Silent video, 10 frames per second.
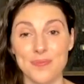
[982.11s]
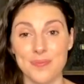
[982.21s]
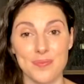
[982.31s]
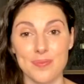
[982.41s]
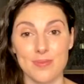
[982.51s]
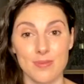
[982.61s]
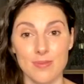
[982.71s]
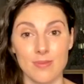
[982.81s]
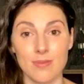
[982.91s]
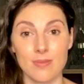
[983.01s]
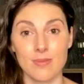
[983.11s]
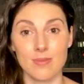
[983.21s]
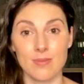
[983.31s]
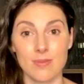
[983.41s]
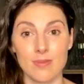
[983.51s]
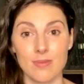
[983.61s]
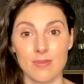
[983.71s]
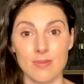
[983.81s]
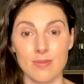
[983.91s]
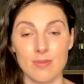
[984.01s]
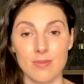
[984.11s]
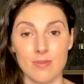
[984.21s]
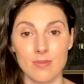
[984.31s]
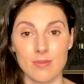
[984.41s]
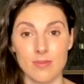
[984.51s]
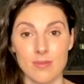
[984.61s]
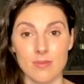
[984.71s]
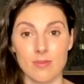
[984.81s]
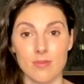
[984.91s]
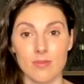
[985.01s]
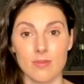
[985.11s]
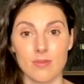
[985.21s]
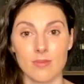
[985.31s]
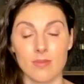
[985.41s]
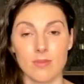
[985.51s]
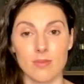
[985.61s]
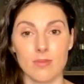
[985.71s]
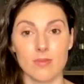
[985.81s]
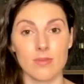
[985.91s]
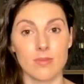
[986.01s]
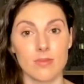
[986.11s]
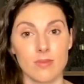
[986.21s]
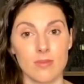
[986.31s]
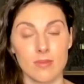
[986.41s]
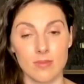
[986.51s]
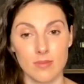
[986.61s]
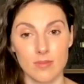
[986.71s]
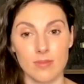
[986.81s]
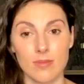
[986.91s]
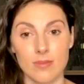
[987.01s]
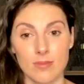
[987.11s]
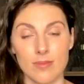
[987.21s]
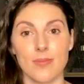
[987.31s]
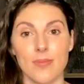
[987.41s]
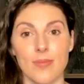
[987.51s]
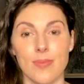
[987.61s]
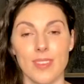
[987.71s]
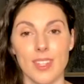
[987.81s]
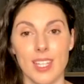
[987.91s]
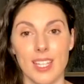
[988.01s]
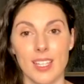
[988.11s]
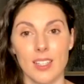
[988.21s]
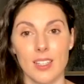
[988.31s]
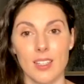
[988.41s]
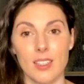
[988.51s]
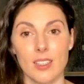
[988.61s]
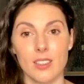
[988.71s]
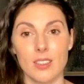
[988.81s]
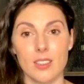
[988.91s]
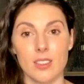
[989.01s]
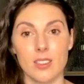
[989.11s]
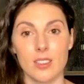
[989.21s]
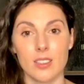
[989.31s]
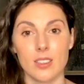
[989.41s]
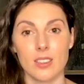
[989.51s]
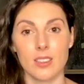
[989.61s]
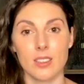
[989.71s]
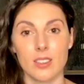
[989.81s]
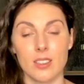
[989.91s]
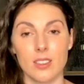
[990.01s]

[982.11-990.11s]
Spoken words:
(silent)